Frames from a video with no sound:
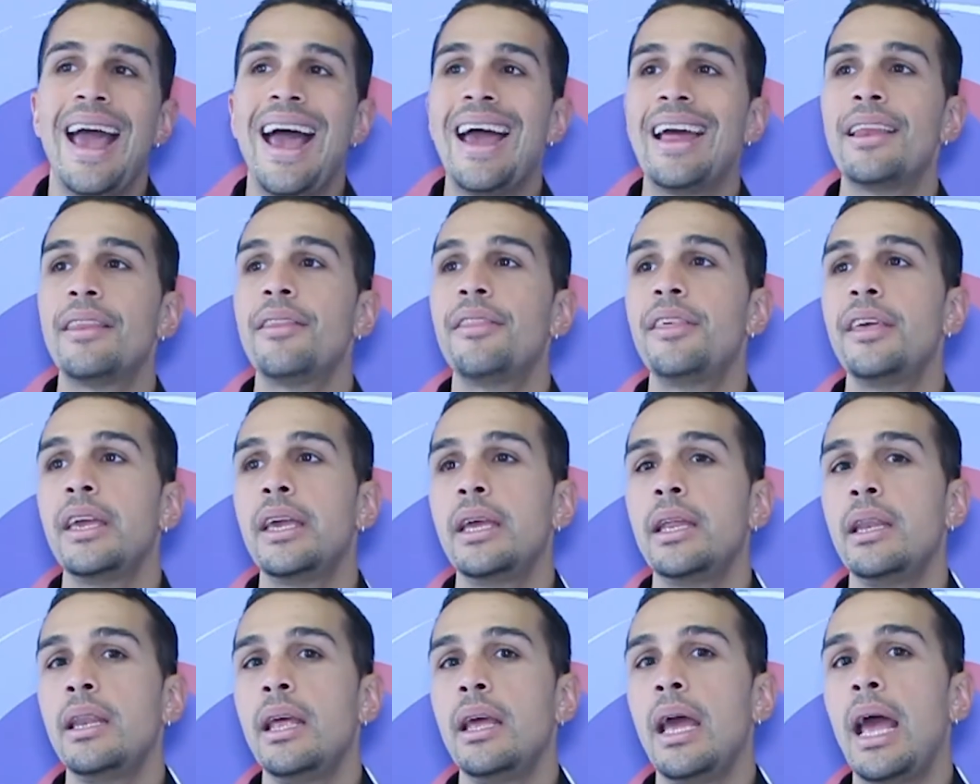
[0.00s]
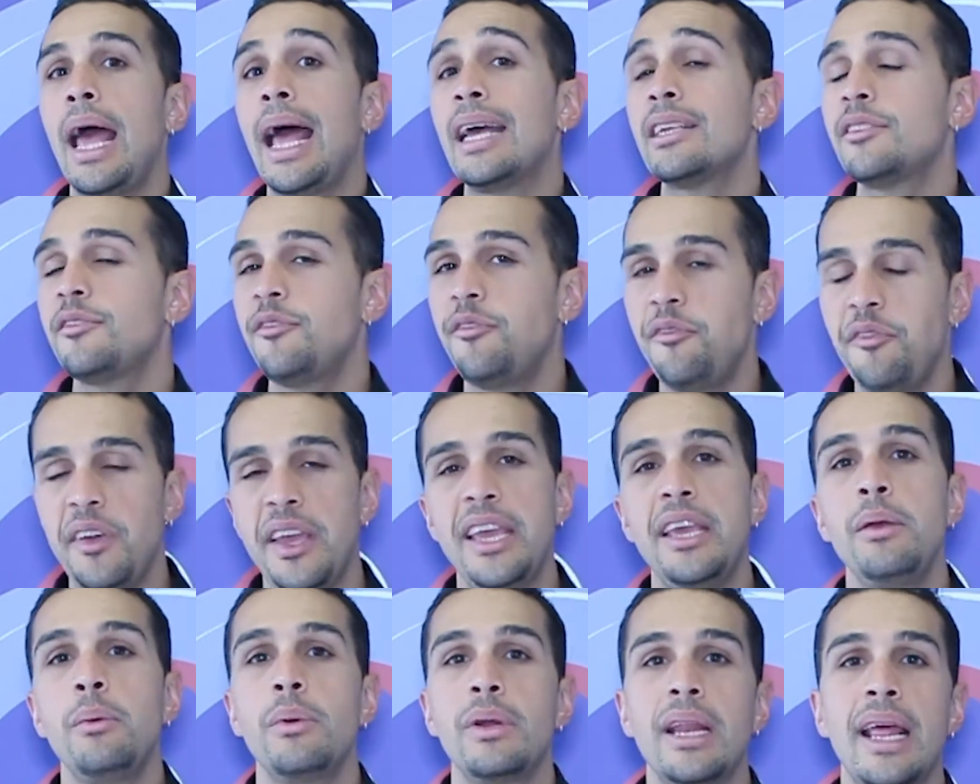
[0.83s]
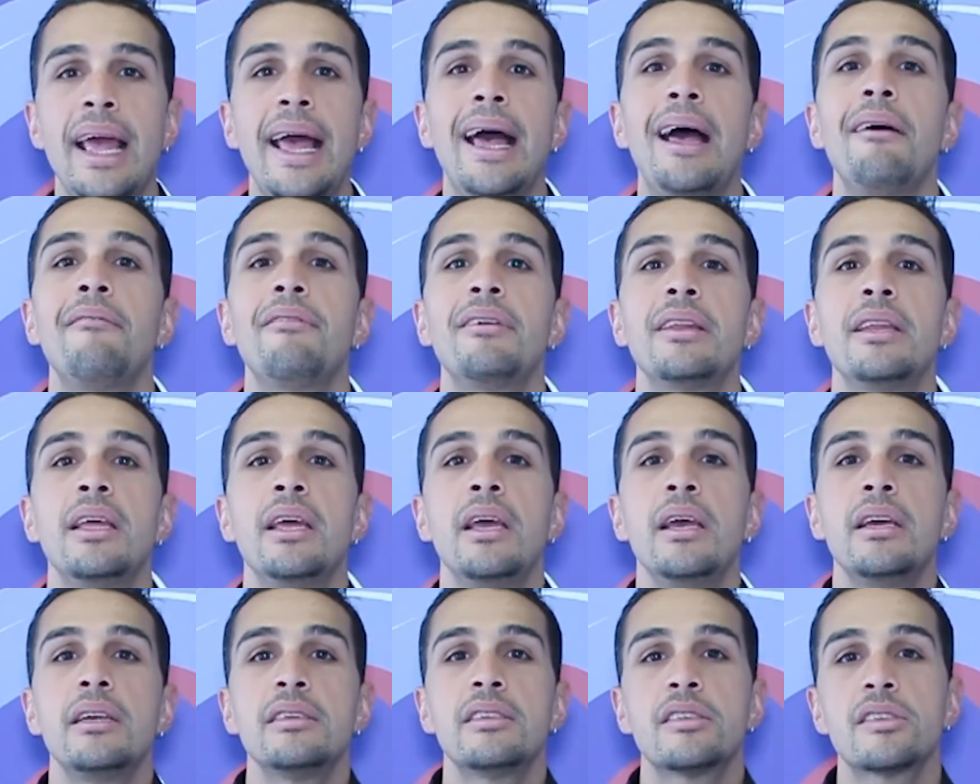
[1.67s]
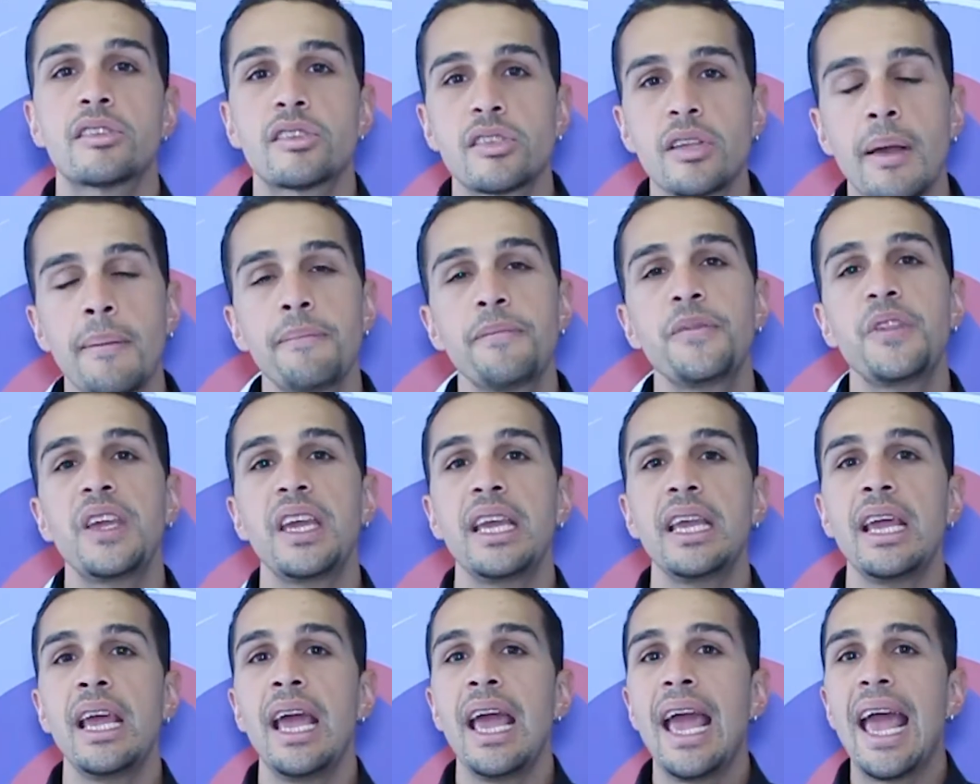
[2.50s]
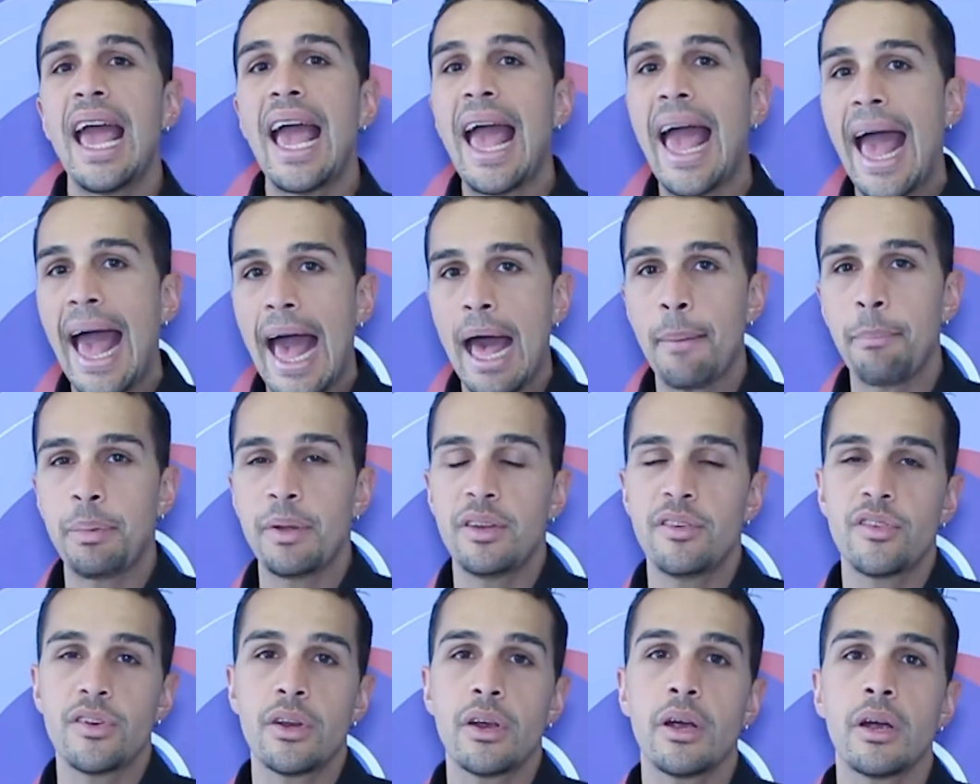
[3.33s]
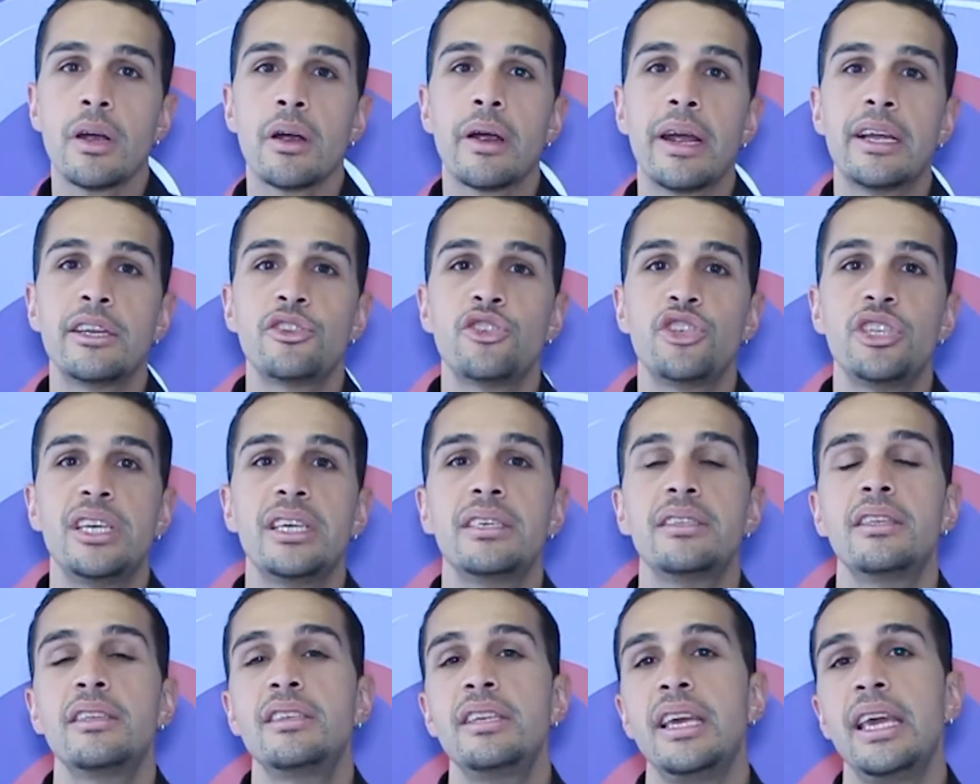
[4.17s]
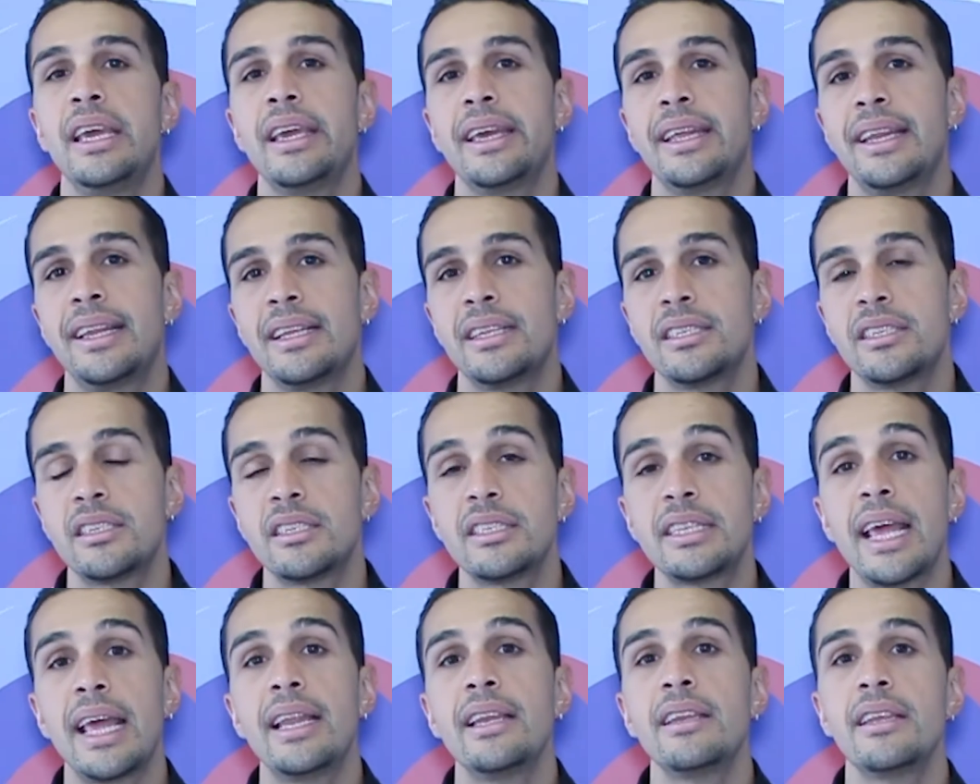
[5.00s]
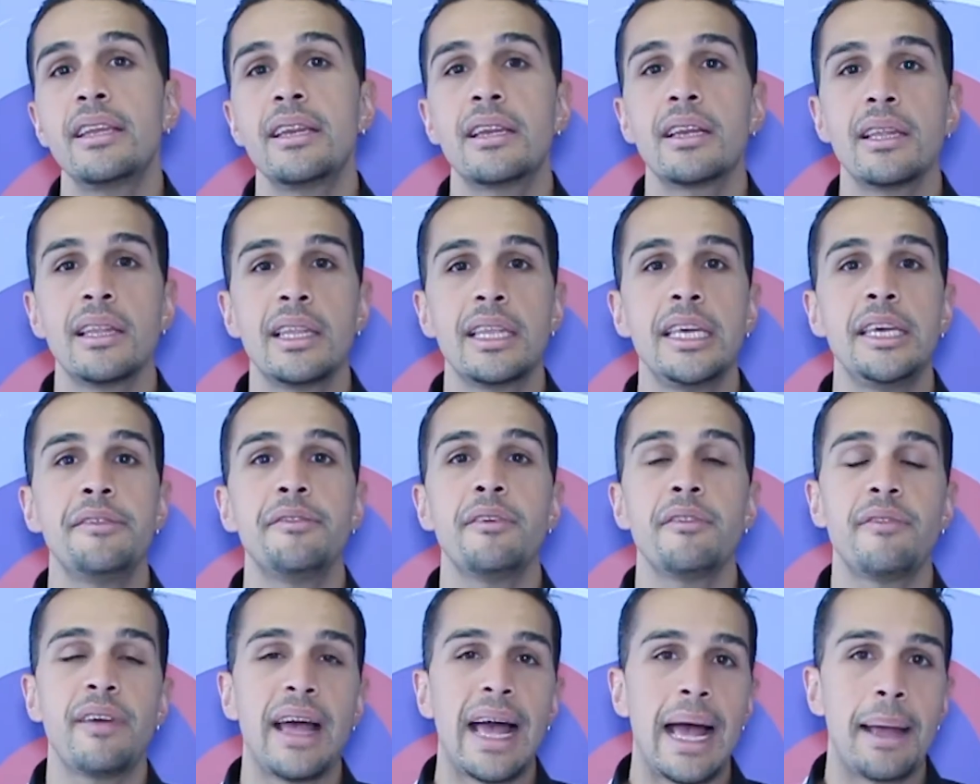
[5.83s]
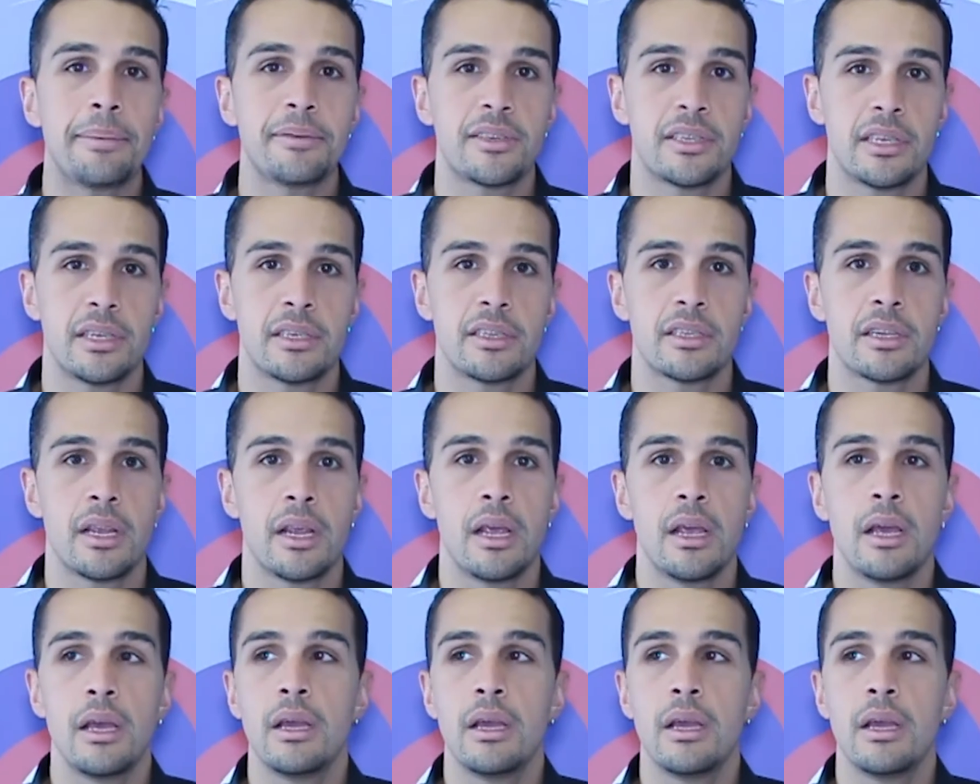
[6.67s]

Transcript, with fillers: and then, as fate would have it, something happened to her and she had to take an extended leave of absence.